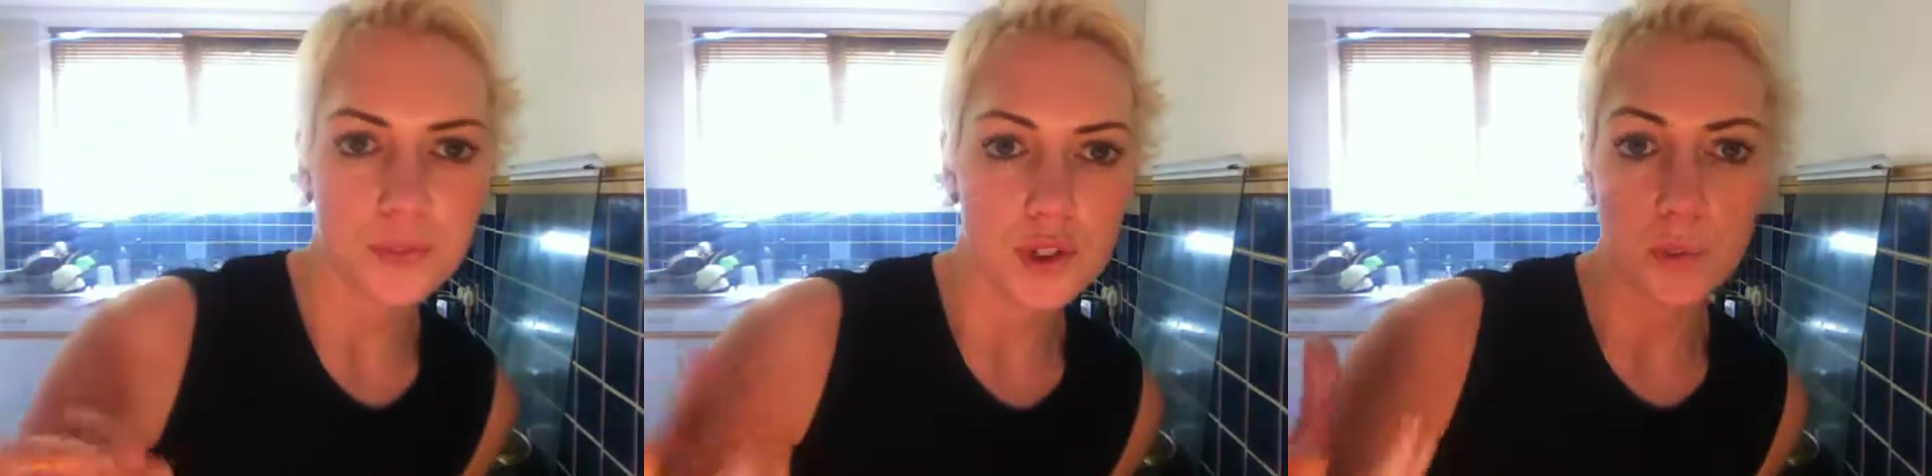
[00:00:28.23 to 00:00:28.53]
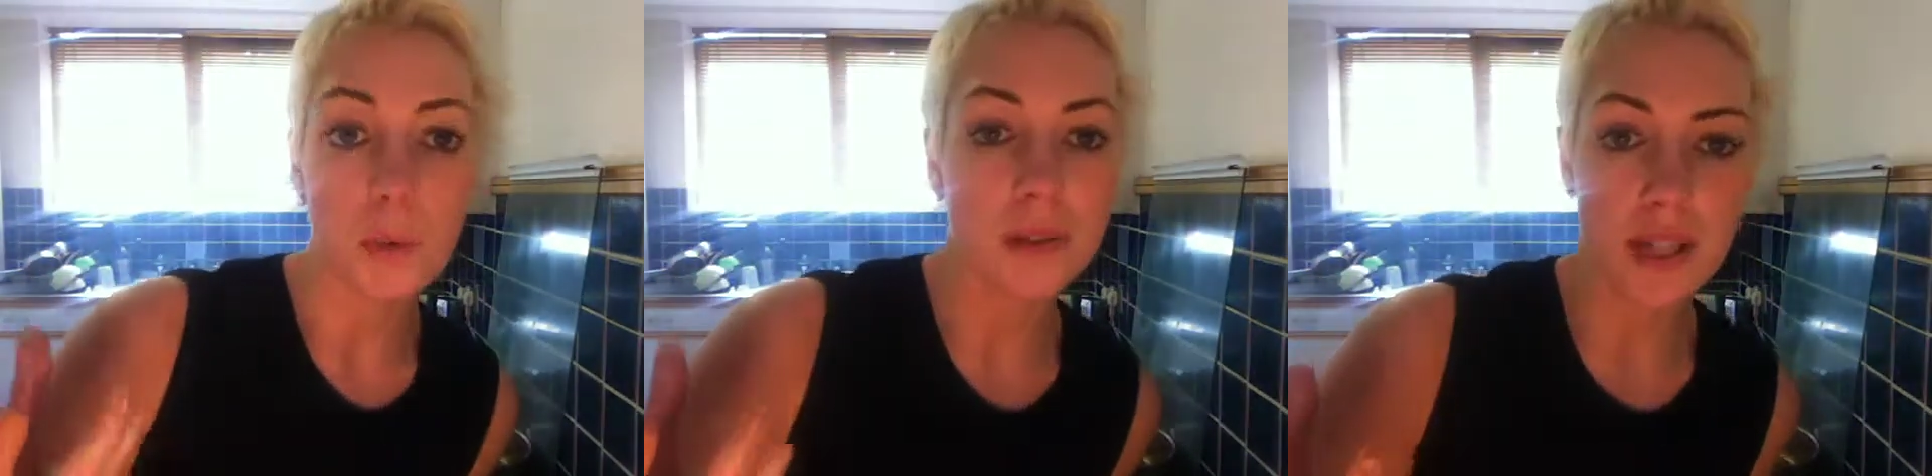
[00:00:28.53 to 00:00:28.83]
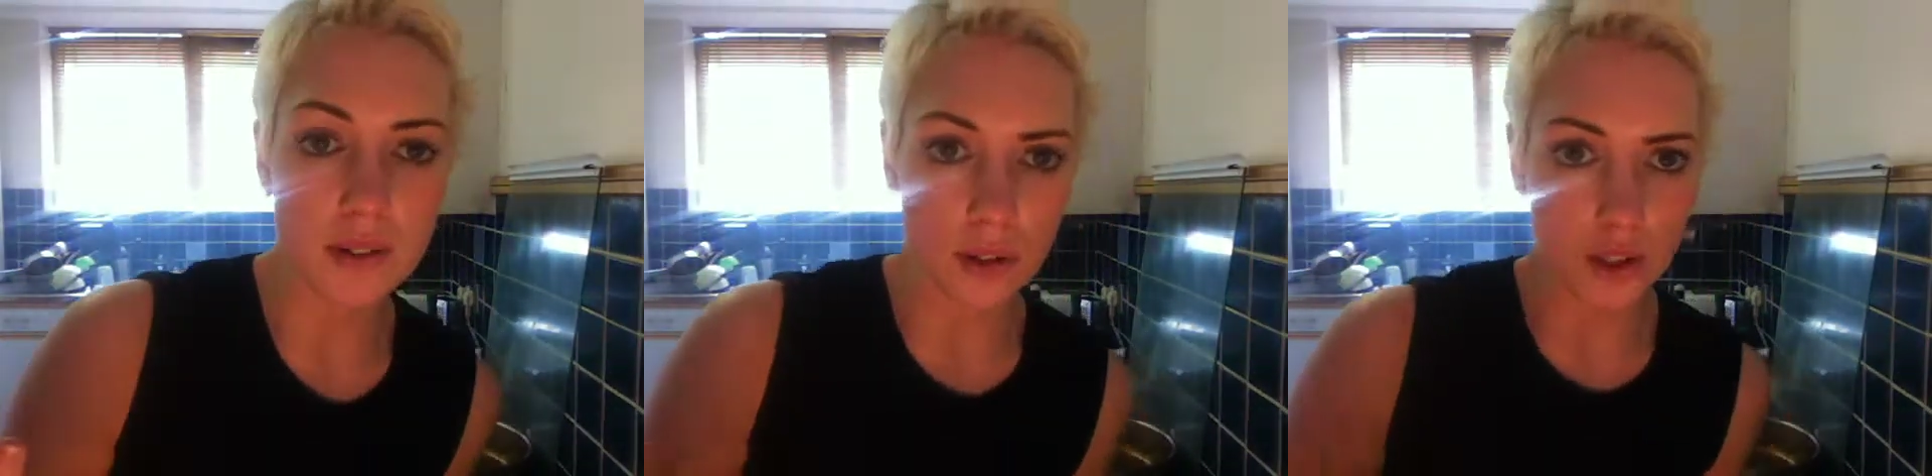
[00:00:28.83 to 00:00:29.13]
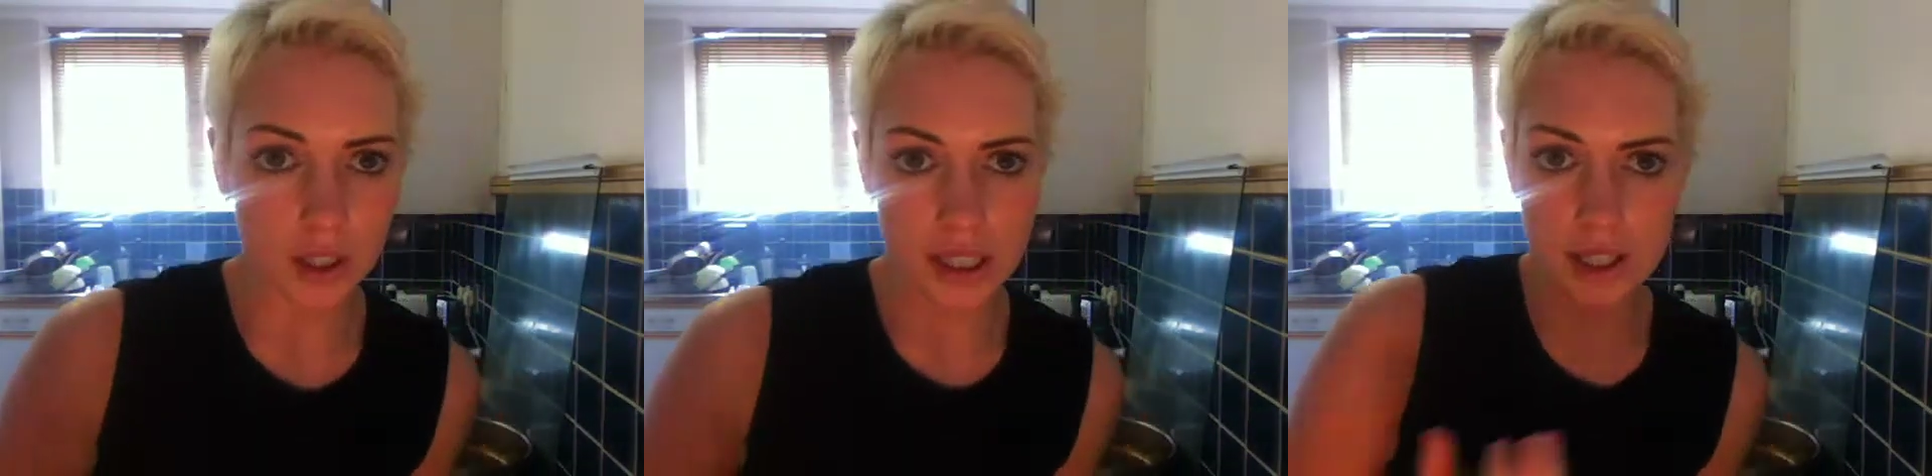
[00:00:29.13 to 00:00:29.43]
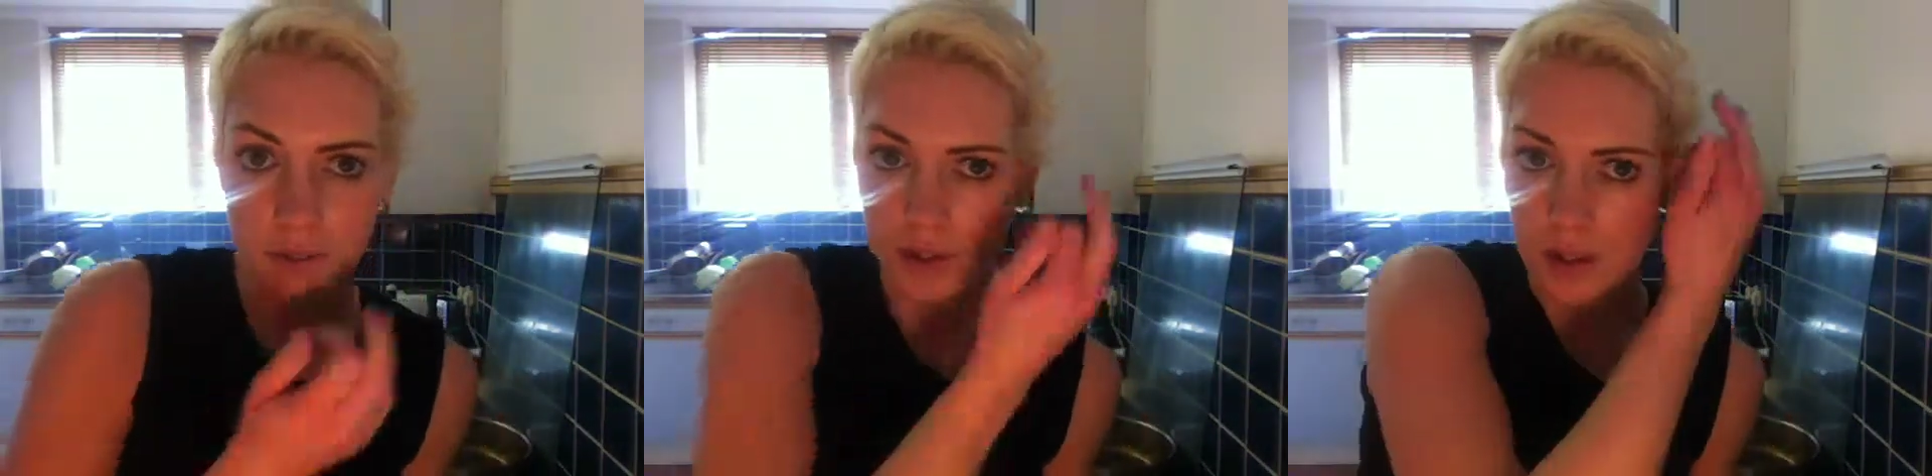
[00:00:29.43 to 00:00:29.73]
Just one potato is all you're going to
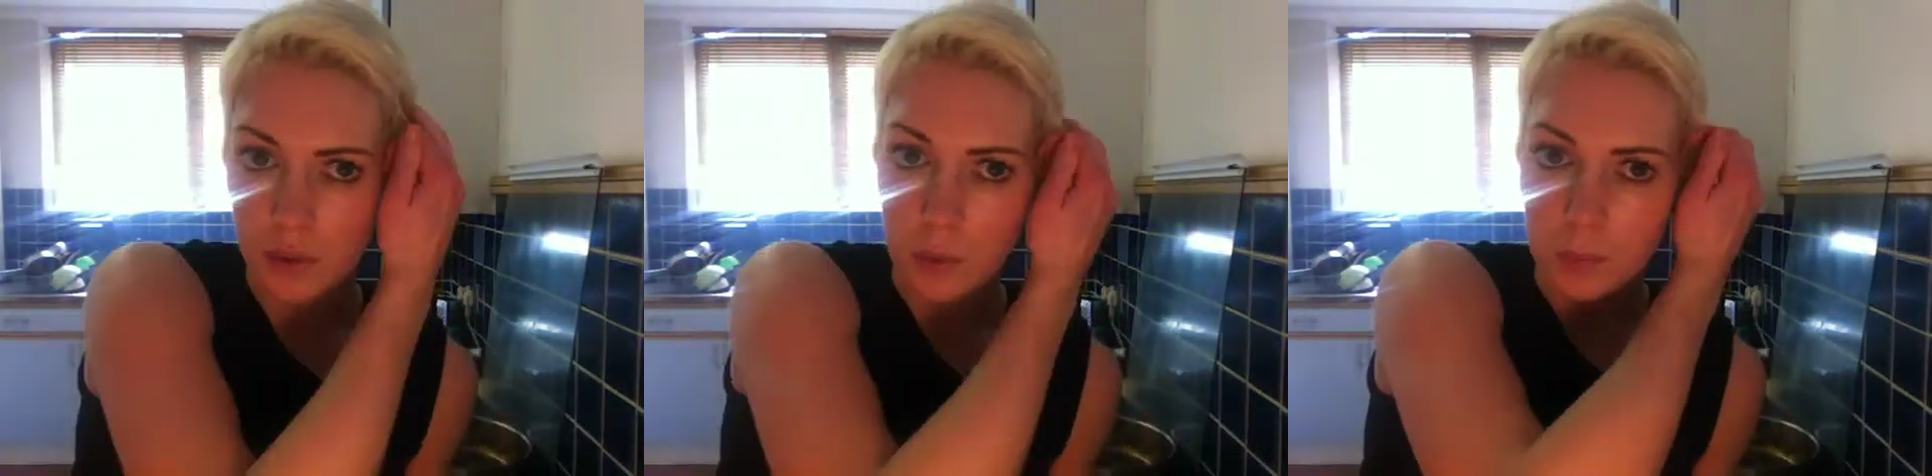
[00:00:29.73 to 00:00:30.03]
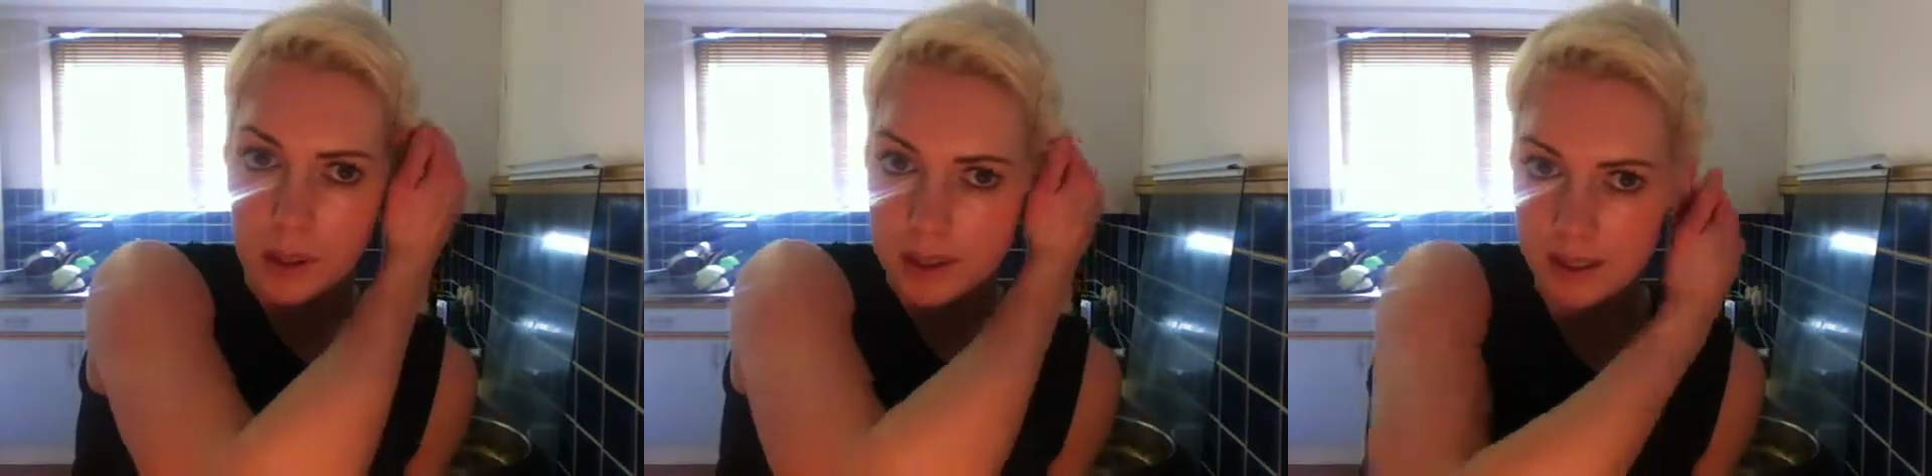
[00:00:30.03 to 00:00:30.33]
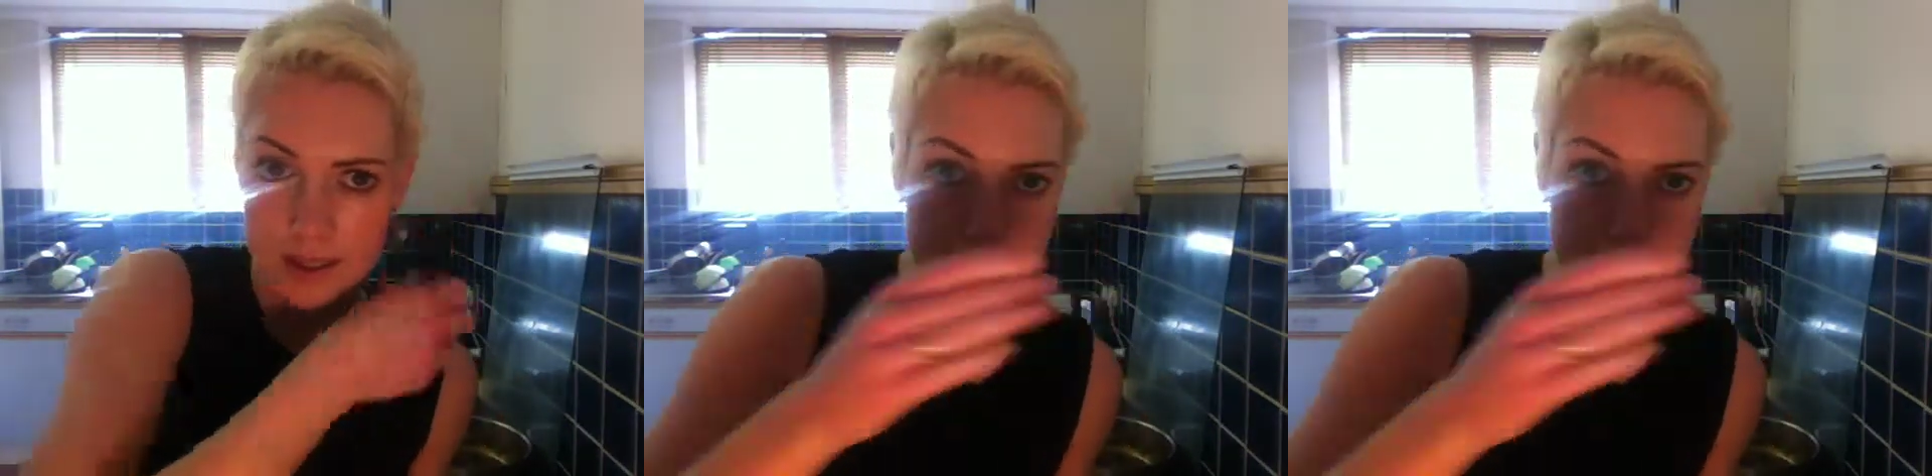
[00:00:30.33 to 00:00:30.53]
need if you're serving one person,